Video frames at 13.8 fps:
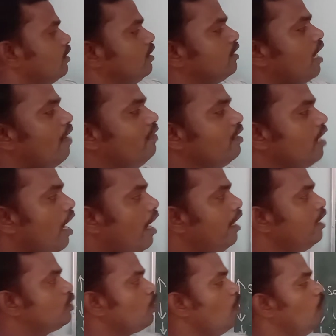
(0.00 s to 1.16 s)
is having the high
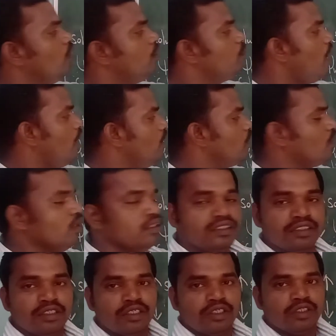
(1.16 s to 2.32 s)
solute molecules.
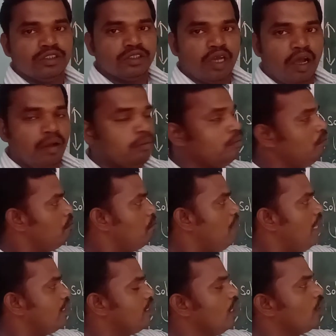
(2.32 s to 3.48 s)
So
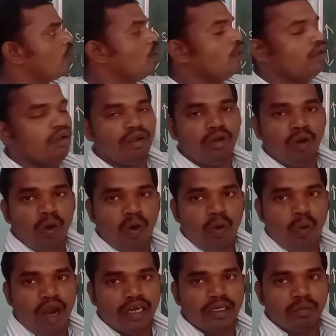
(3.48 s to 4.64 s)
but the low
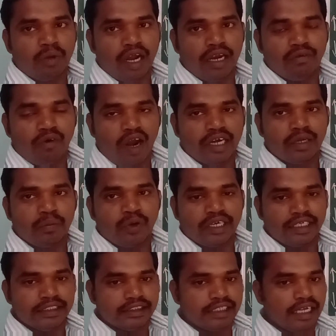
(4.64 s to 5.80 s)
water
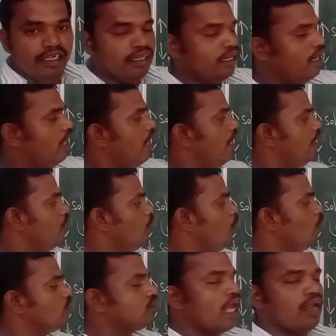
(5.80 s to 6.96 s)
potential and low
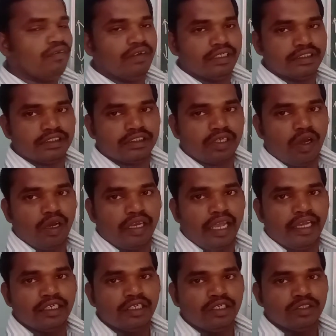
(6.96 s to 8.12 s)
solvents. Okay.
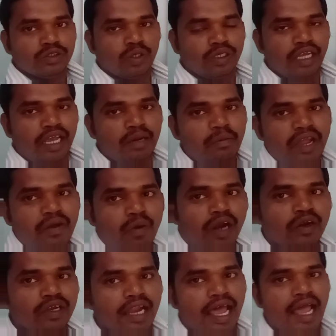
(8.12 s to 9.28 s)
So thereby what
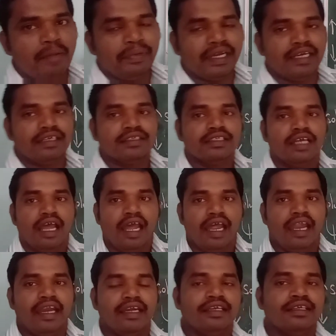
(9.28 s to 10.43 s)
will happen,
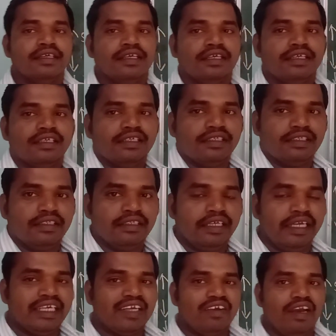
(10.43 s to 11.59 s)
and
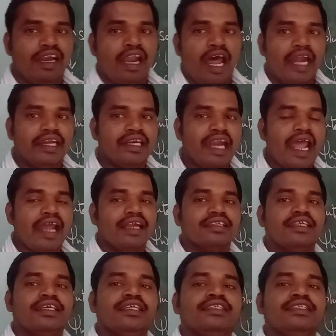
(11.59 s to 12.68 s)
it will attract the